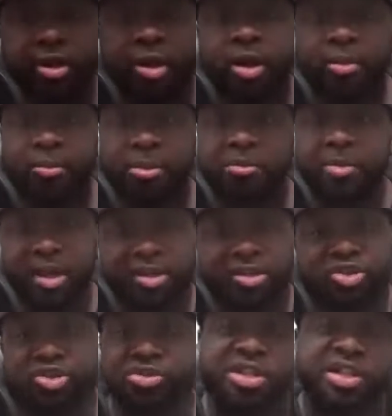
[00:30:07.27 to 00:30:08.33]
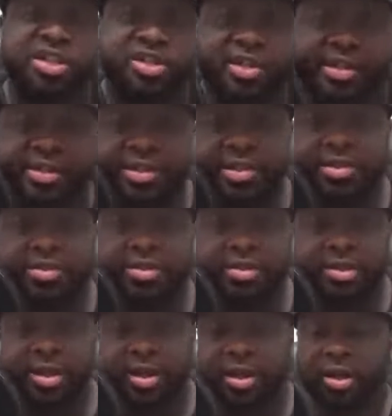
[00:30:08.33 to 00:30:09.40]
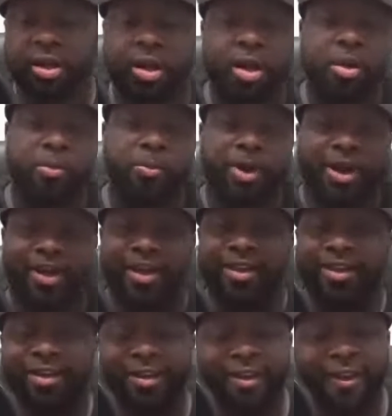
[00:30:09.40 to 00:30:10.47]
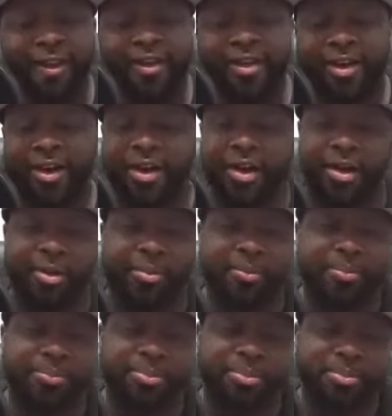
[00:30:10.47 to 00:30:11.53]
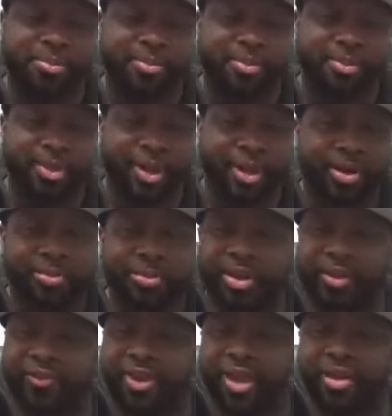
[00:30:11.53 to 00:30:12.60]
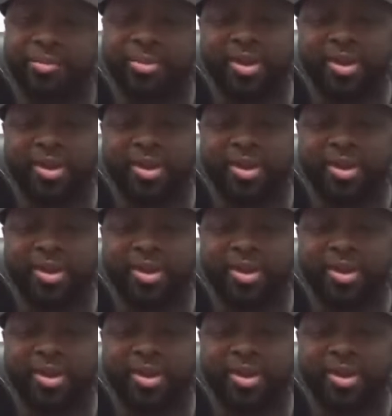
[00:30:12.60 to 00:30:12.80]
and be making strategic decisions. Yeah, but don't be a fan.